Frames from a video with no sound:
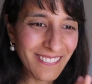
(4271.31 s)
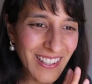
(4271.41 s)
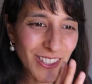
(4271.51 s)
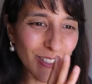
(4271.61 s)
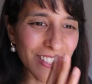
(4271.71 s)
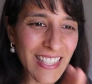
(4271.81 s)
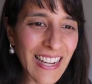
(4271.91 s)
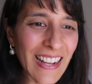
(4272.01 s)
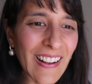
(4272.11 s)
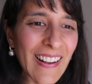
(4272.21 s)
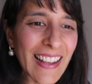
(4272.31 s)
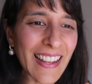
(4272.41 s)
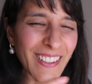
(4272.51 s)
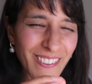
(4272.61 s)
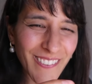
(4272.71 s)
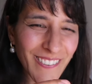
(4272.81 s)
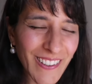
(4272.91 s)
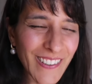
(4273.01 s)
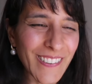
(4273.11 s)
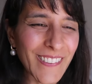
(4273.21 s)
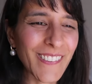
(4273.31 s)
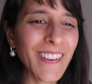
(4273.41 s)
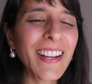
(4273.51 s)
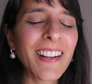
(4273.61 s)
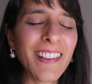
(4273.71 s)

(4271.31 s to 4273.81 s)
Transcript: When you say I, you know